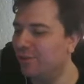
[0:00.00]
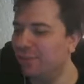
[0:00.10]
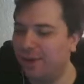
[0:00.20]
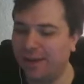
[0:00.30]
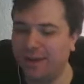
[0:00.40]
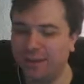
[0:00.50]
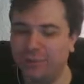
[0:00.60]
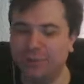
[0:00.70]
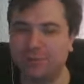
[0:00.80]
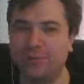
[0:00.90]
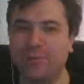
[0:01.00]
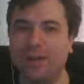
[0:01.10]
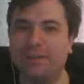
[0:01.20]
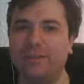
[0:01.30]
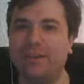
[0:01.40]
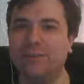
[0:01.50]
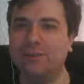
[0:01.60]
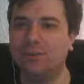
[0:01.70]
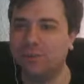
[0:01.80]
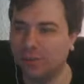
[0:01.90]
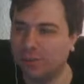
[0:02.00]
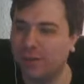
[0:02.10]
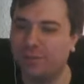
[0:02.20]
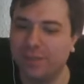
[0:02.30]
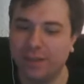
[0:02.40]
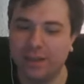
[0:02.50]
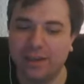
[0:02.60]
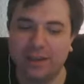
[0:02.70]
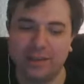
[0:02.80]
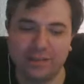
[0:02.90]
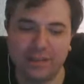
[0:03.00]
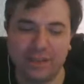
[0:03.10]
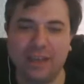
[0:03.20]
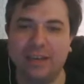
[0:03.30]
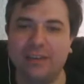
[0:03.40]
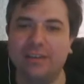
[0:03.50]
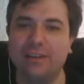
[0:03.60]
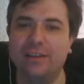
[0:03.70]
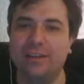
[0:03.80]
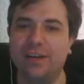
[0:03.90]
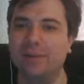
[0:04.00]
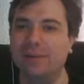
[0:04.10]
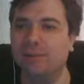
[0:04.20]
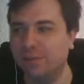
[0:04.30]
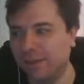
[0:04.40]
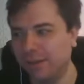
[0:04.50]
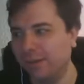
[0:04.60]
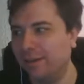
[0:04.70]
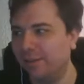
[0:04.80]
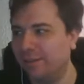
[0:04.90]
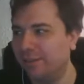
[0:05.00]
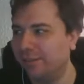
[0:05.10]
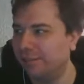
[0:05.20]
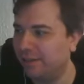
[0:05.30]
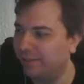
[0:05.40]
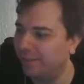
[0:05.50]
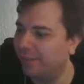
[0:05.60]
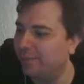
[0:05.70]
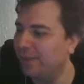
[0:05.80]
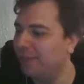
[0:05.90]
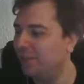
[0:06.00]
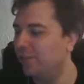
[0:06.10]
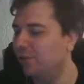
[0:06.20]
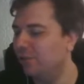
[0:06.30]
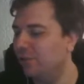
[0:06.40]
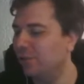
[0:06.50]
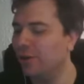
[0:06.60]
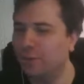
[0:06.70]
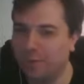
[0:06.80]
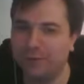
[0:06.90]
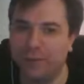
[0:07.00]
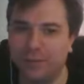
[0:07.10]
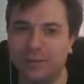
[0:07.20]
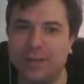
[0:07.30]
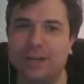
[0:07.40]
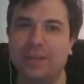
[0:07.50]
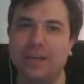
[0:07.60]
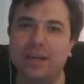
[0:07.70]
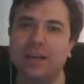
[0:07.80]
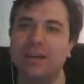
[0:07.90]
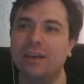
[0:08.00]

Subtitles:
can play it in all different play styles. You could do a sneaky git centered army, you could do a artillery styled army, you could do a combat focused army.